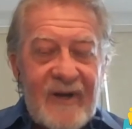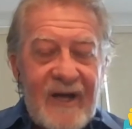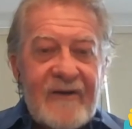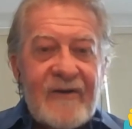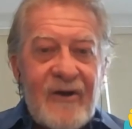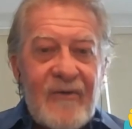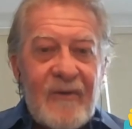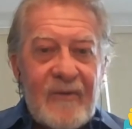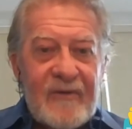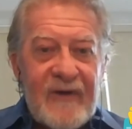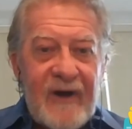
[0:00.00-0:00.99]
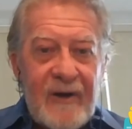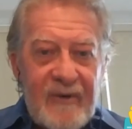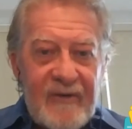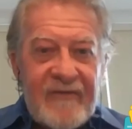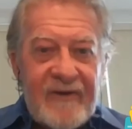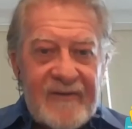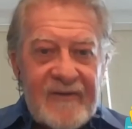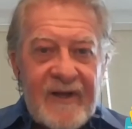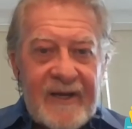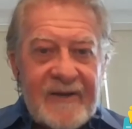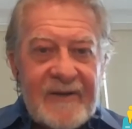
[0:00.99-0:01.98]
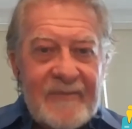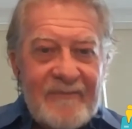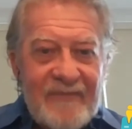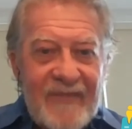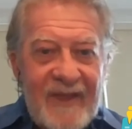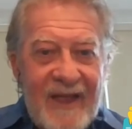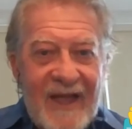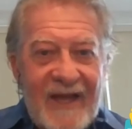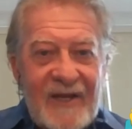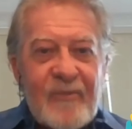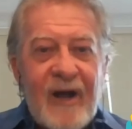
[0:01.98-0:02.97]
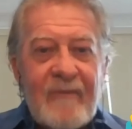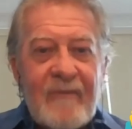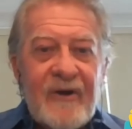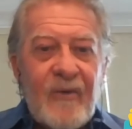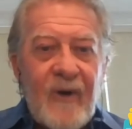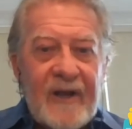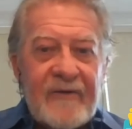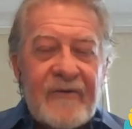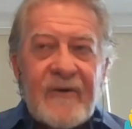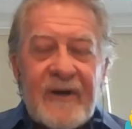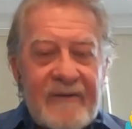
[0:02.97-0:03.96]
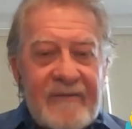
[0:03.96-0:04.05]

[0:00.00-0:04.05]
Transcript: Now you know what retirement feels like, and you probably don't want to do it.